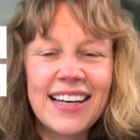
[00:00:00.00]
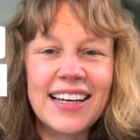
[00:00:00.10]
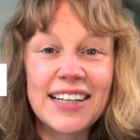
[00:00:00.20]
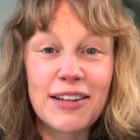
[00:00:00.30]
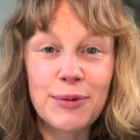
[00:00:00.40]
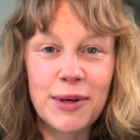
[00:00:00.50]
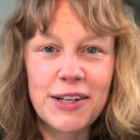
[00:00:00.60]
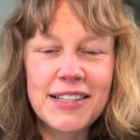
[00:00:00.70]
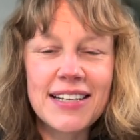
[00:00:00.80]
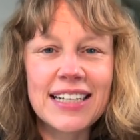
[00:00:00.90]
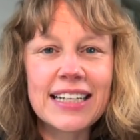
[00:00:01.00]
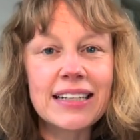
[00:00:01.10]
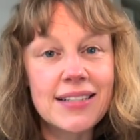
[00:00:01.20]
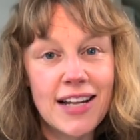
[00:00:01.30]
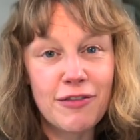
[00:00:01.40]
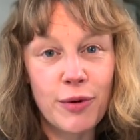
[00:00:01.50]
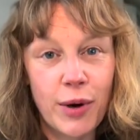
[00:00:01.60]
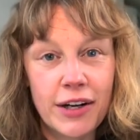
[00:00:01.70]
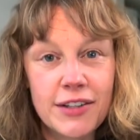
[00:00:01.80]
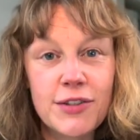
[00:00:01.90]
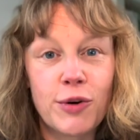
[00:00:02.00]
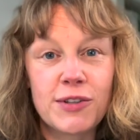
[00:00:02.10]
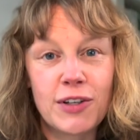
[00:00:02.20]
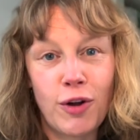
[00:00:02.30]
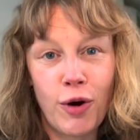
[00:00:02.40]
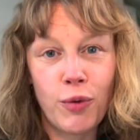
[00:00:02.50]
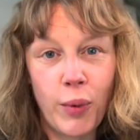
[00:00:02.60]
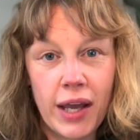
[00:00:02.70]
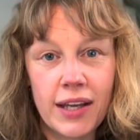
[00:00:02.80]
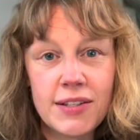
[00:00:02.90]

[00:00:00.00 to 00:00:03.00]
In other words, a little self-awareness goes a long way,